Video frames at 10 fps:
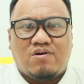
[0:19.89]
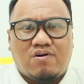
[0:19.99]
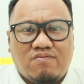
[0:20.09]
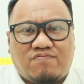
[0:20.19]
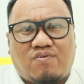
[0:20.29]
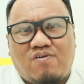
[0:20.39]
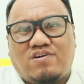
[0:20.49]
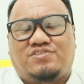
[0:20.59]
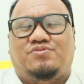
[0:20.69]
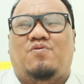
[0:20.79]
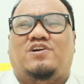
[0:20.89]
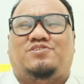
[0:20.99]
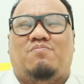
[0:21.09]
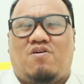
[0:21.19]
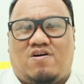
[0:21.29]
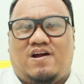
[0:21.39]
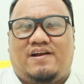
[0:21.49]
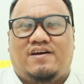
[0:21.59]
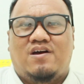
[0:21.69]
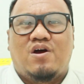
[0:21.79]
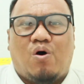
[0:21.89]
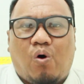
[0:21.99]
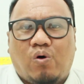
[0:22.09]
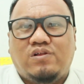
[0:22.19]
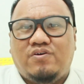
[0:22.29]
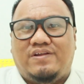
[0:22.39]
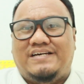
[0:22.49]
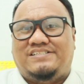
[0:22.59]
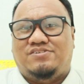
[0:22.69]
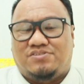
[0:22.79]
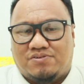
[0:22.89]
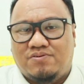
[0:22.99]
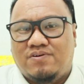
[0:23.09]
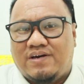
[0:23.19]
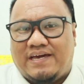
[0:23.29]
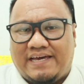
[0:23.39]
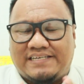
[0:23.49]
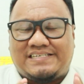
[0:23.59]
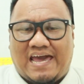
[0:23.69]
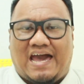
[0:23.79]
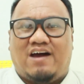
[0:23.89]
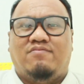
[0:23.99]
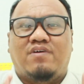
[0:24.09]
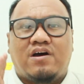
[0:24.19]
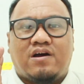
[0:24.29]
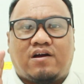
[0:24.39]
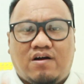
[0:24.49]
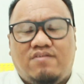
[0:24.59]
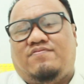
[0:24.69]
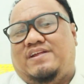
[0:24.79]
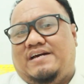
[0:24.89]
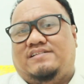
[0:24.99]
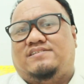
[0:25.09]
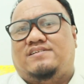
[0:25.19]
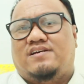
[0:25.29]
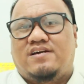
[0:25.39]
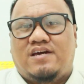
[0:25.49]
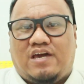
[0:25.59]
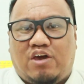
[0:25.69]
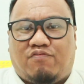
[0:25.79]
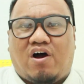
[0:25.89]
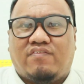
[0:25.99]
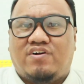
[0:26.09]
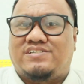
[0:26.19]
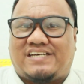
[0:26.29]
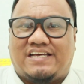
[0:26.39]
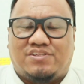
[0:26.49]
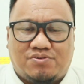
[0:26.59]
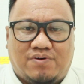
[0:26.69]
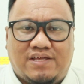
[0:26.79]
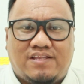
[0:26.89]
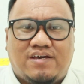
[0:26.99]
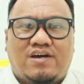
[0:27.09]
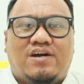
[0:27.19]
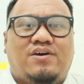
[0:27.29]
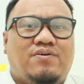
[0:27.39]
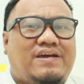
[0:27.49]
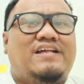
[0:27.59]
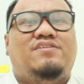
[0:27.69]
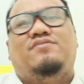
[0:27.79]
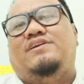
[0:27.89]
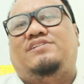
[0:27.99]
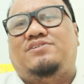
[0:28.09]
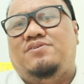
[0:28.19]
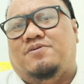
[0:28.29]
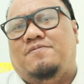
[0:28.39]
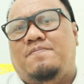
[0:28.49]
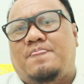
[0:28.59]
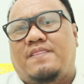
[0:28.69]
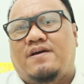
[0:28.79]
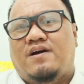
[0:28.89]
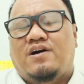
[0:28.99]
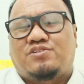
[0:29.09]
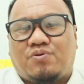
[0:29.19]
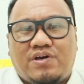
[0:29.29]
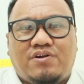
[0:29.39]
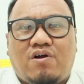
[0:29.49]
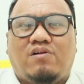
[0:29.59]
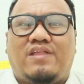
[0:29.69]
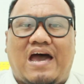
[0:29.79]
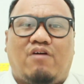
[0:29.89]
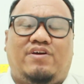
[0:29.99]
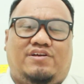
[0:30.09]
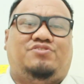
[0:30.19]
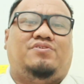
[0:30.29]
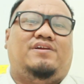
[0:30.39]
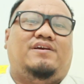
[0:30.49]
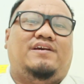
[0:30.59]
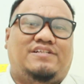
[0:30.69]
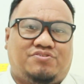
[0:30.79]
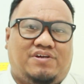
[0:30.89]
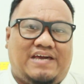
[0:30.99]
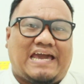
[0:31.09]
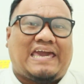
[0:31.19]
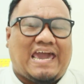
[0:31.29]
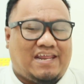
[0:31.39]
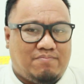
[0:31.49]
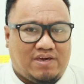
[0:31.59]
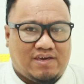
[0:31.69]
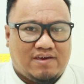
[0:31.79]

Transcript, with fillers: Of course you are smart. All you need to do is have confidence. If others can do it, you can do it too. So enroll now in, in 3D Academy.